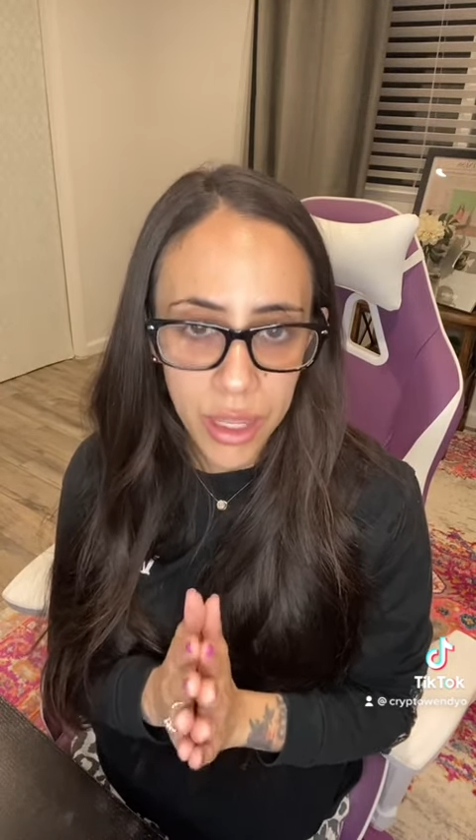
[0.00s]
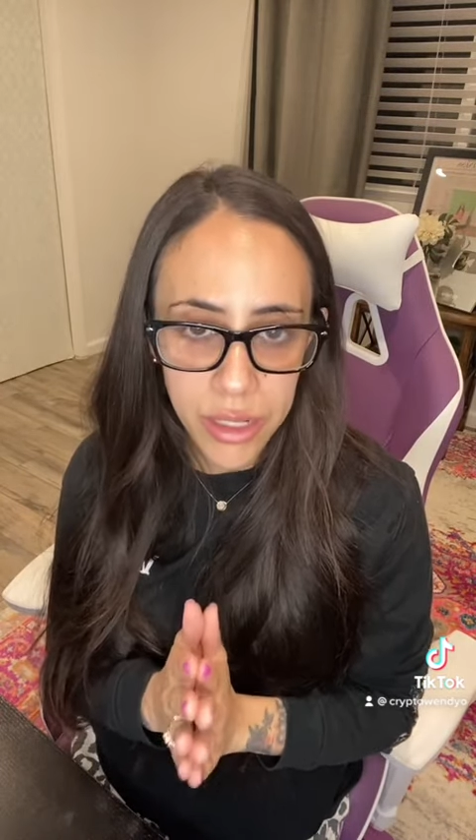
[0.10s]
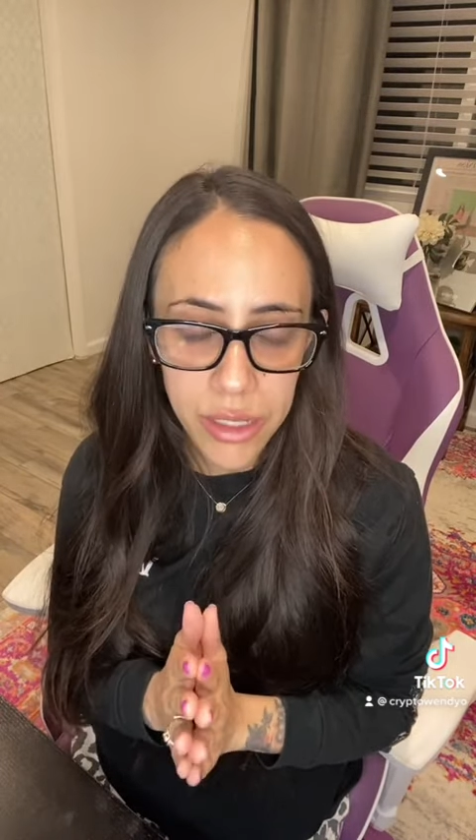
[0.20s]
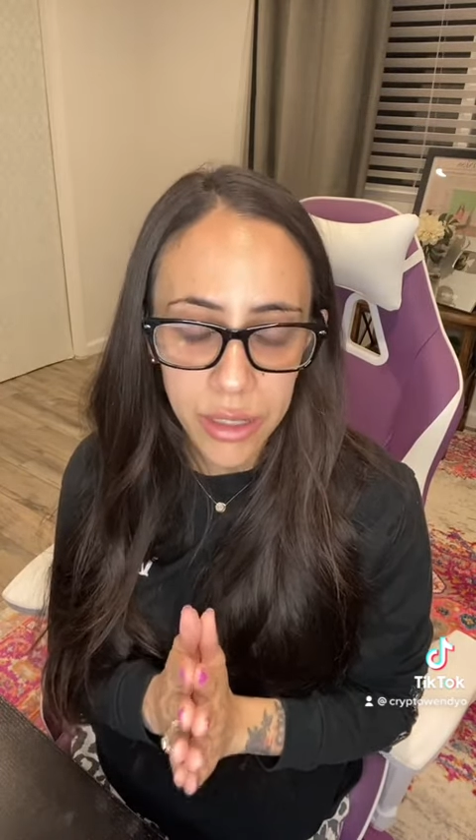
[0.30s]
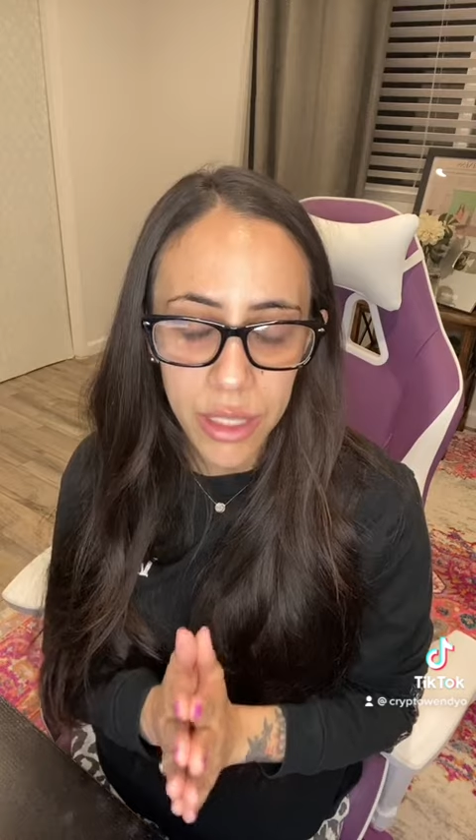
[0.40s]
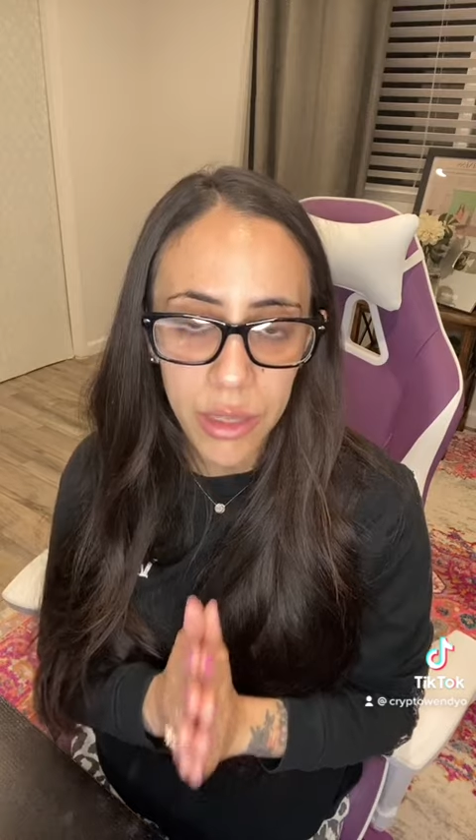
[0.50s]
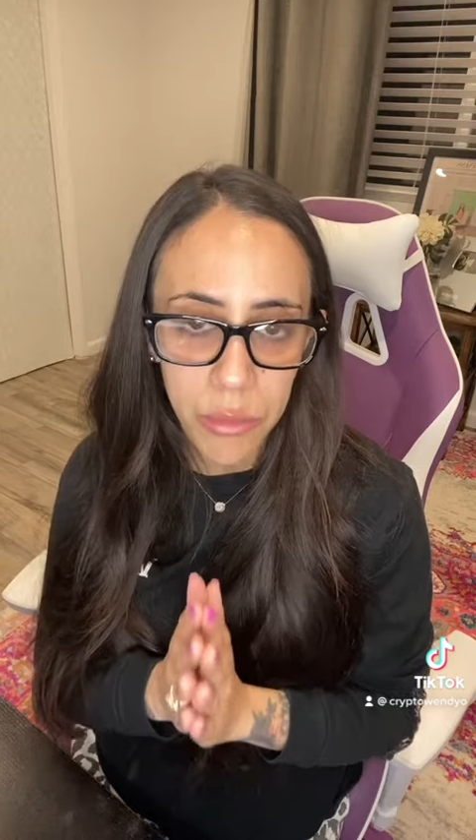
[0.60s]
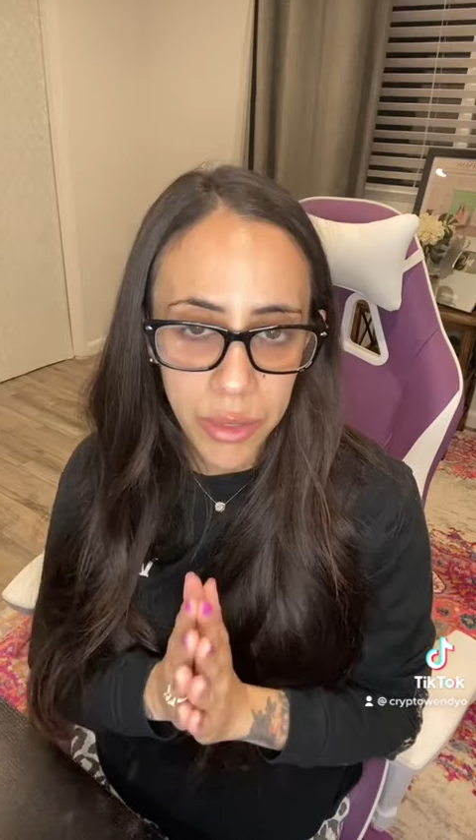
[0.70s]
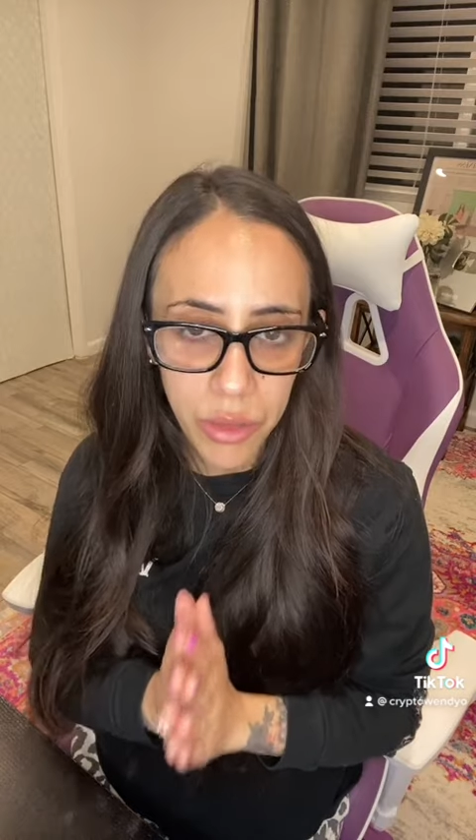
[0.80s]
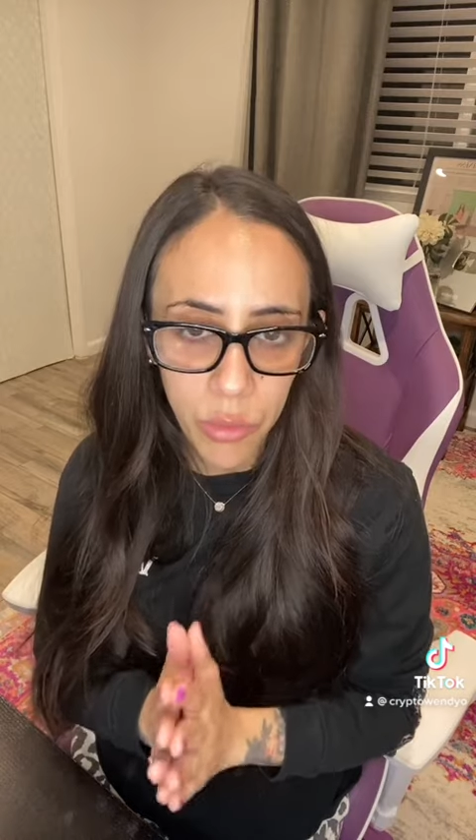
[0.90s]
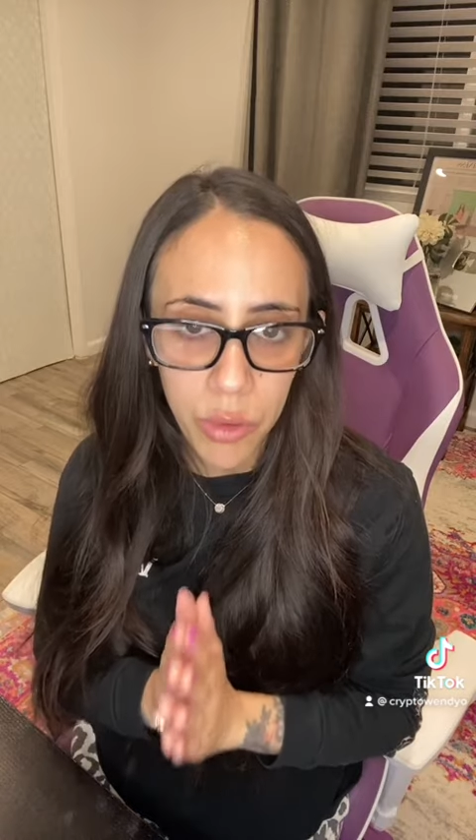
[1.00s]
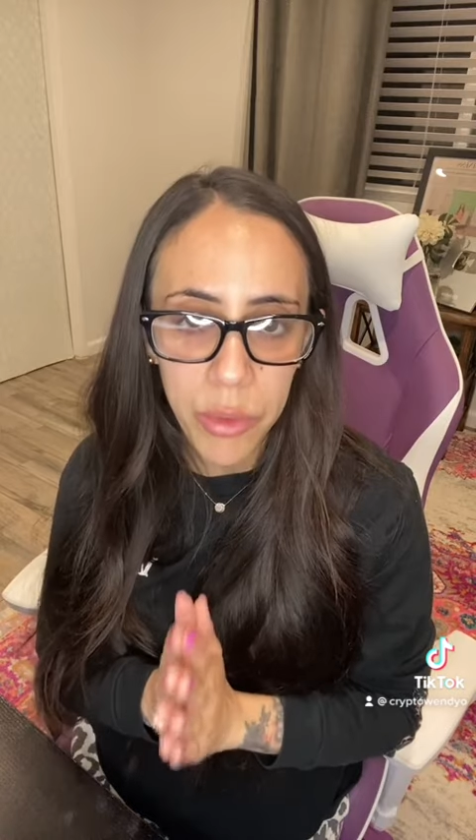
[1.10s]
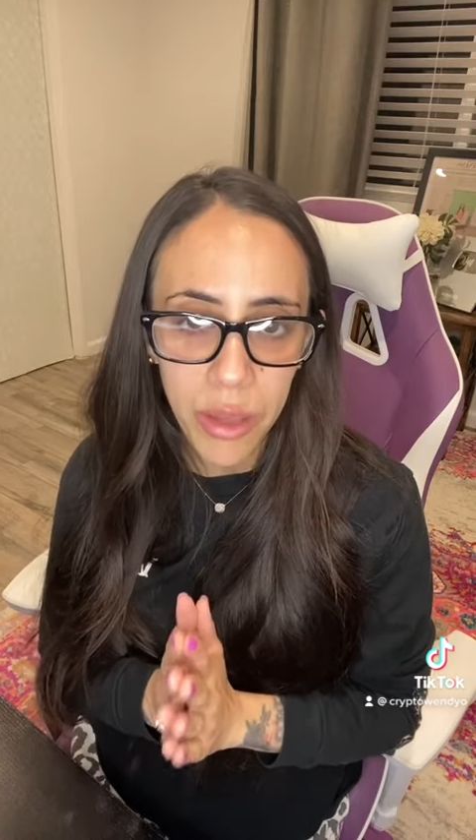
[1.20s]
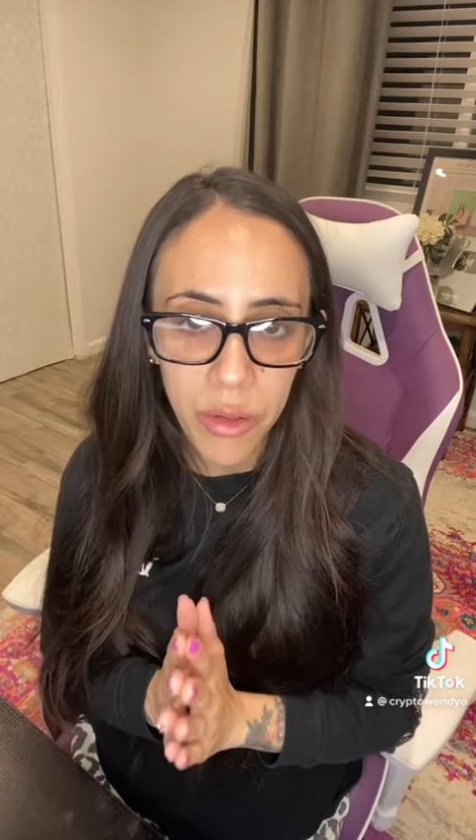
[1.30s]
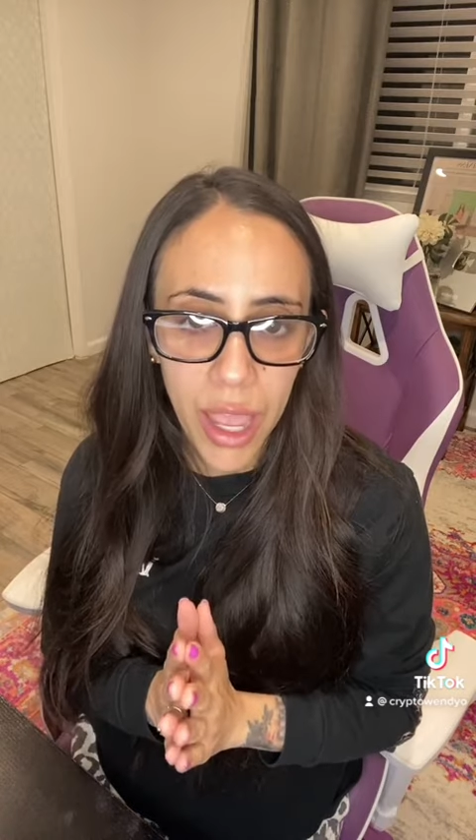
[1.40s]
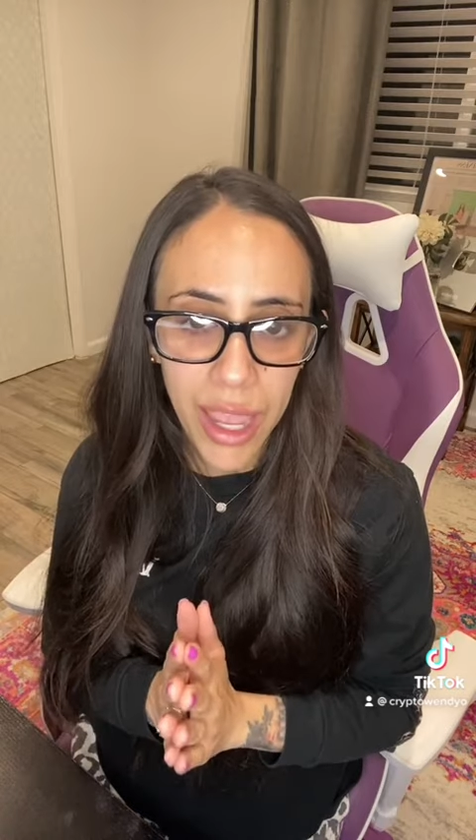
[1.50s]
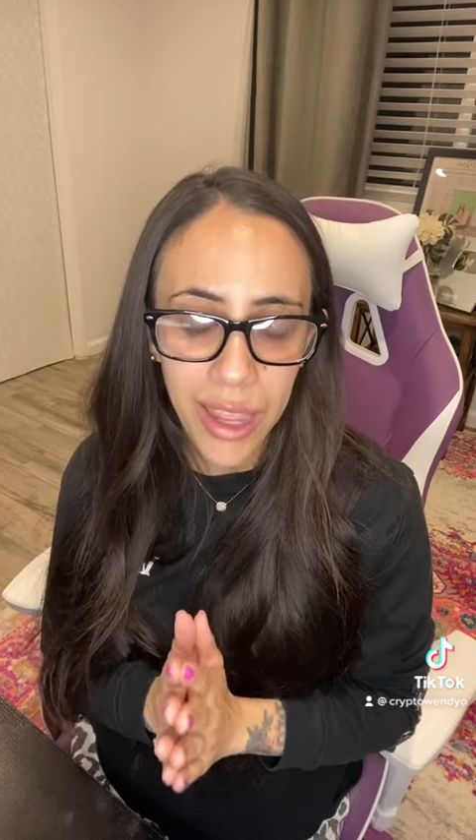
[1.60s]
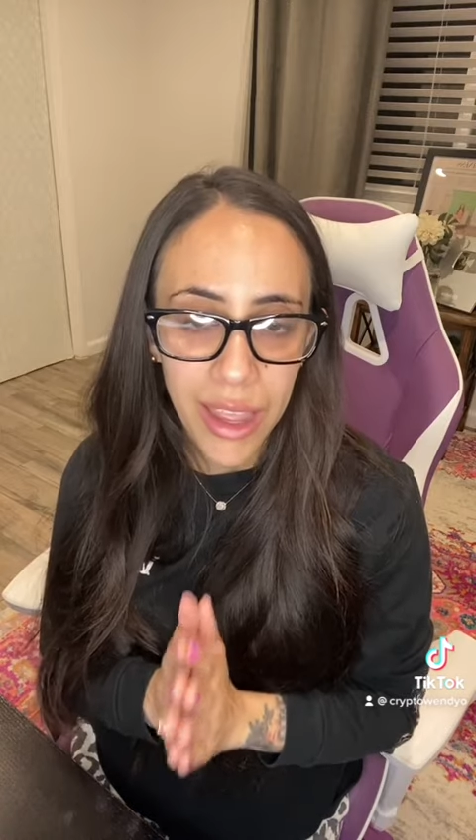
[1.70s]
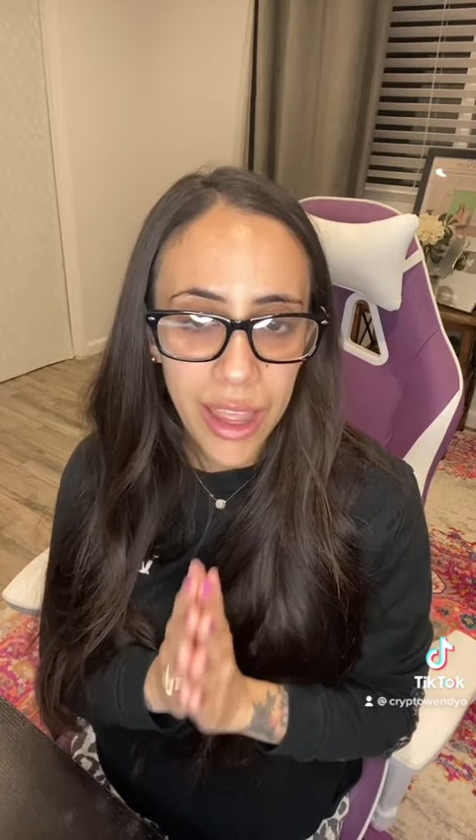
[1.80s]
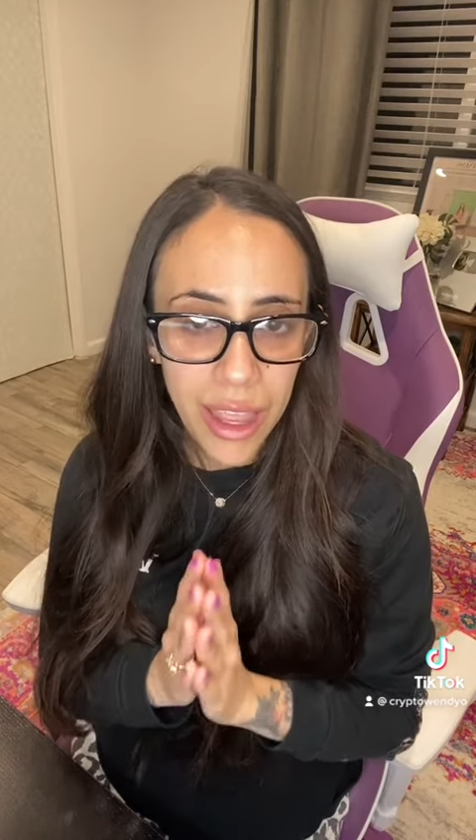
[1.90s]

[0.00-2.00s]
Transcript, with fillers: instantly, but it will be okay.